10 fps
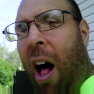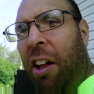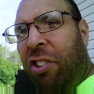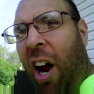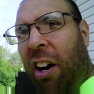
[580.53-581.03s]

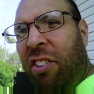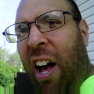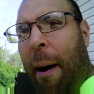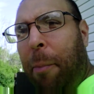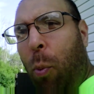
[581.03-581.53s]
all
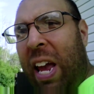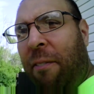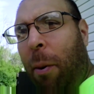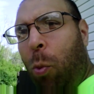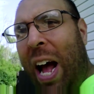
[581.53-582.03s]
starts up a
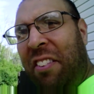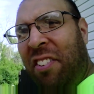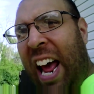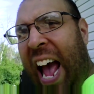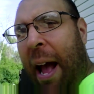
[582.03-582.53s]
week from
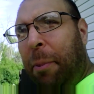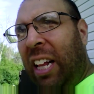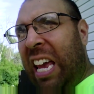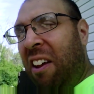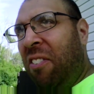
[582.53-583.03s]
Wednesday, I
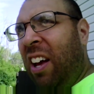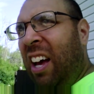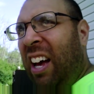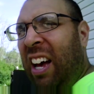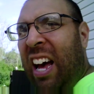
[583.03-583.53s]
believe.
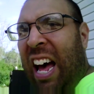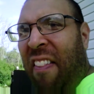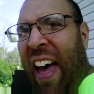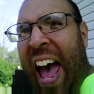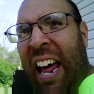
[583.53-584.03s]

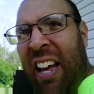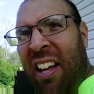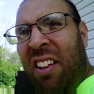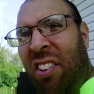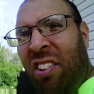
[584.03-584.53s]
And that
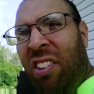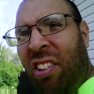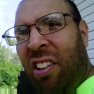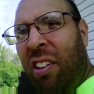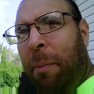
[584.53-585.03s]

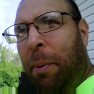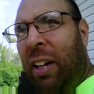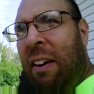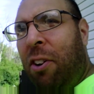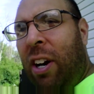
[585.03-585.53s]
is,
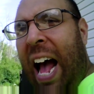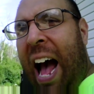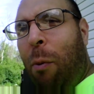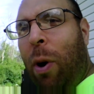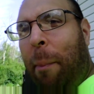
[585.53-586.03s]
believe it or
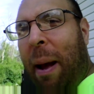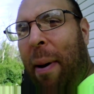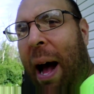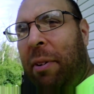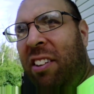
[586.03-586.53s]
not, when
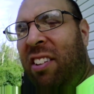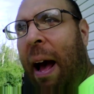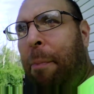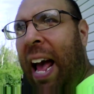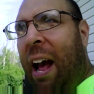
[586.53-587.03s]
my mom and
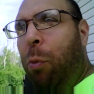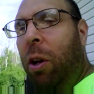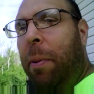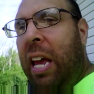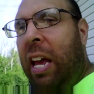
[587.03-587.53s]
stepdad
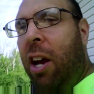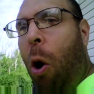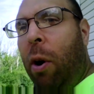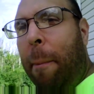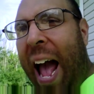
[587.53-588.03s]
will be
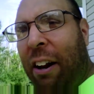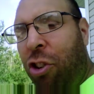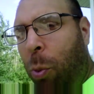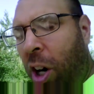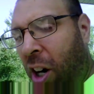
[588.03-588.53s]
going
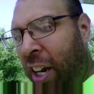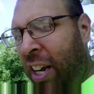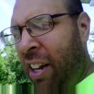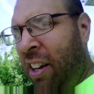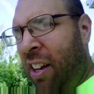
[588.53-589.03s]
back to
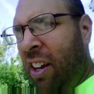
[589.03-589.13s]
work.